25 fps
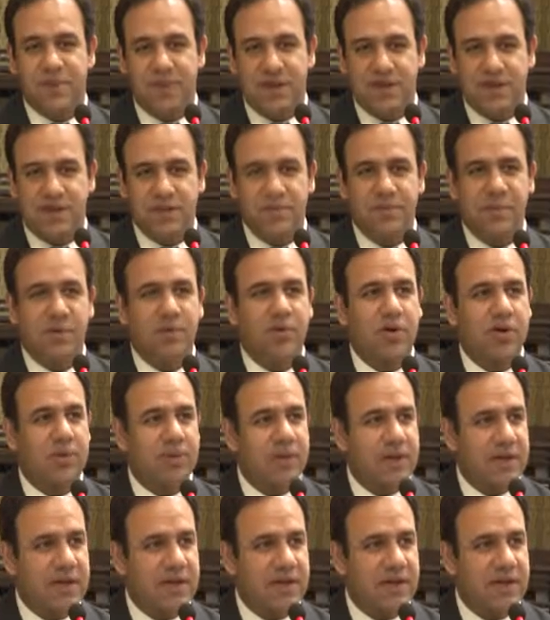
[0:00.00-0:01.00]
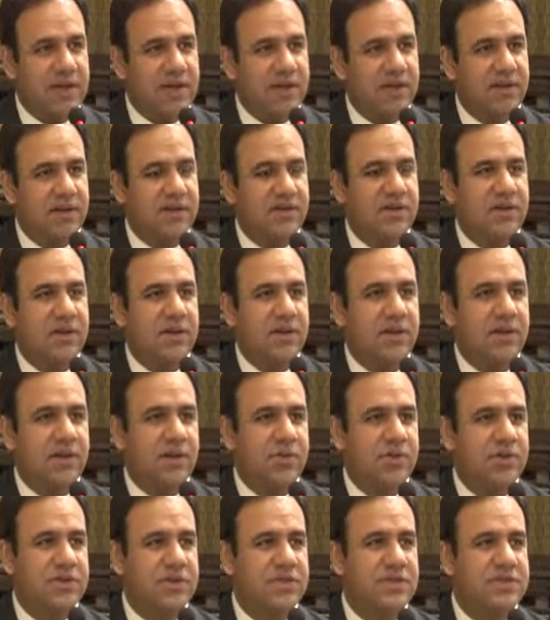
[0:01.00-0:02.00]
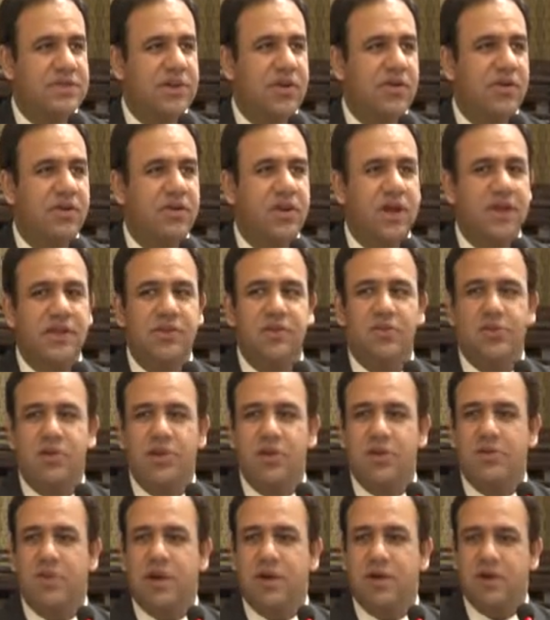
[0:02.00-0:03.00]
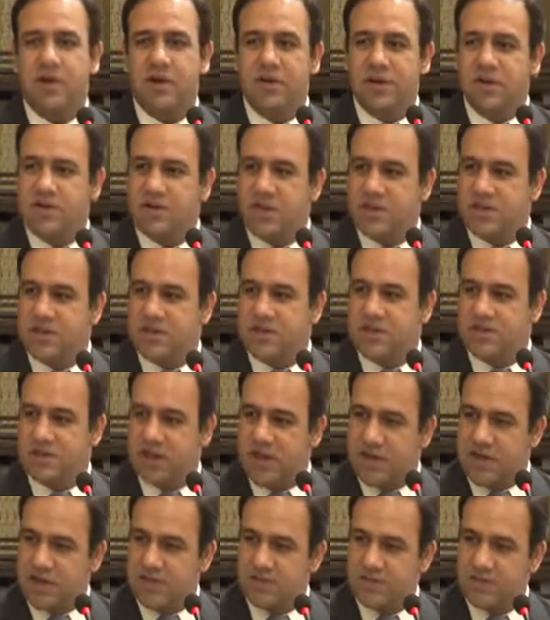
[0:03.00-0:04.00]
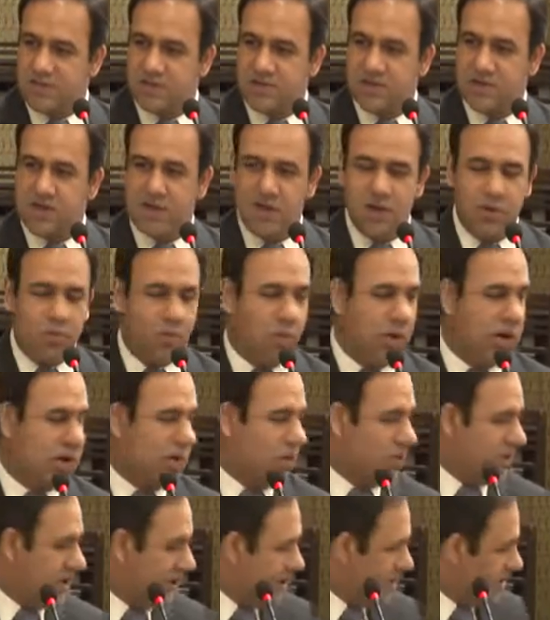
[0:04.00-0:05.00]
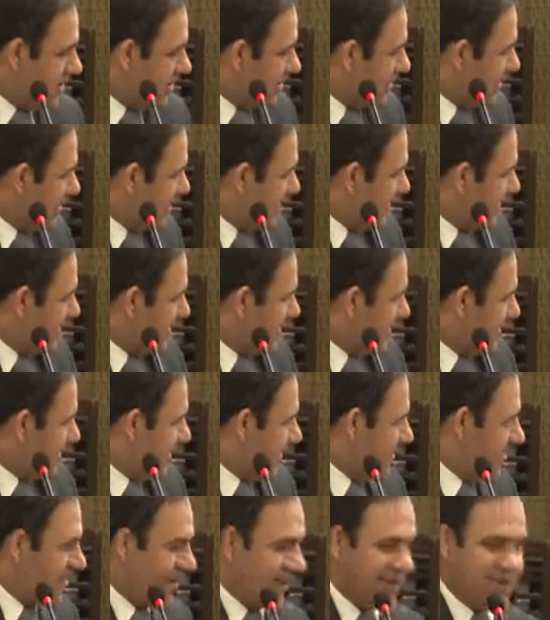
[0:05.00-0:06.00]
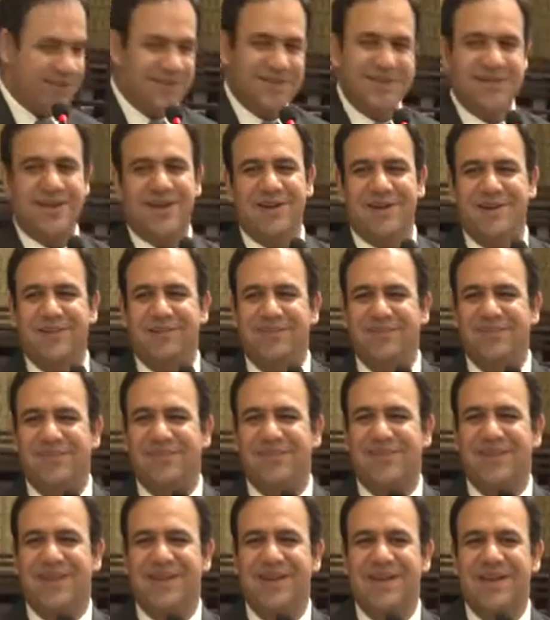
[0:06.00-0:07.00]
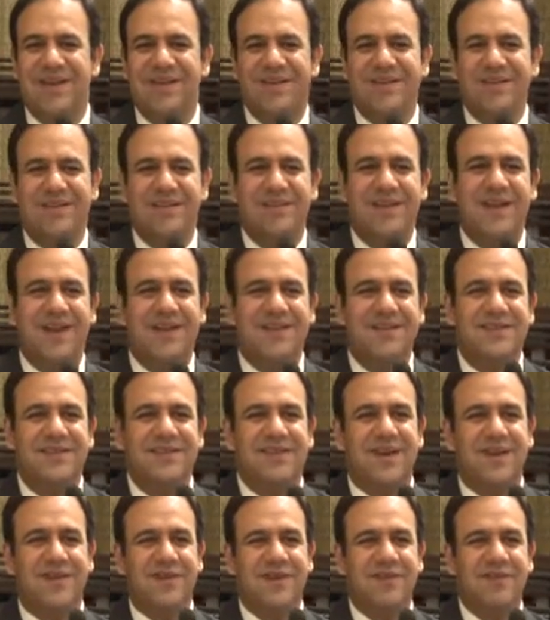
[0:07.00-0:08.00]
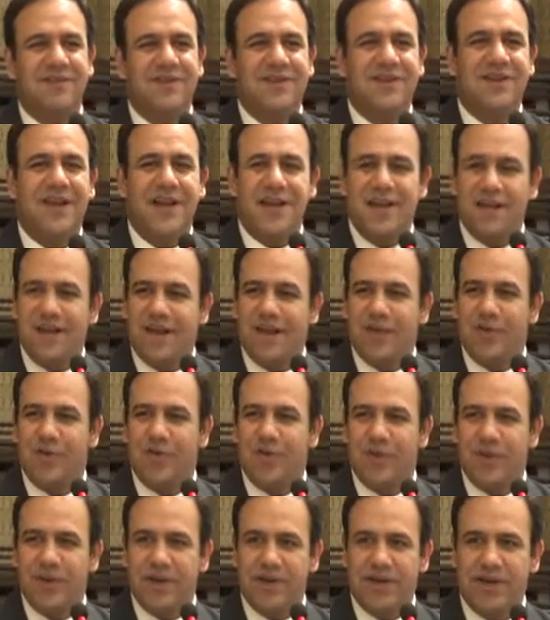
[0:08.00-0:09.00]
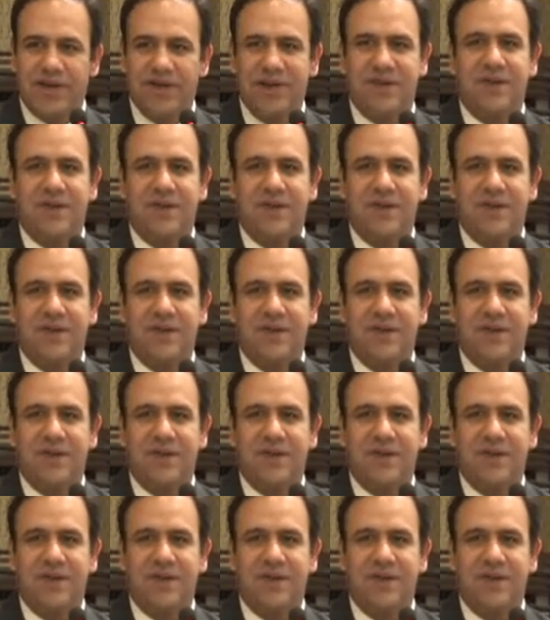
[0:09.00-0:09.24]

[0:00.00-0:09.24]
PITB called Plan 9, which has now graduated about 130 startups, one of which is Sajjad's startup. Sajjad started with 2.5 lakh rupiah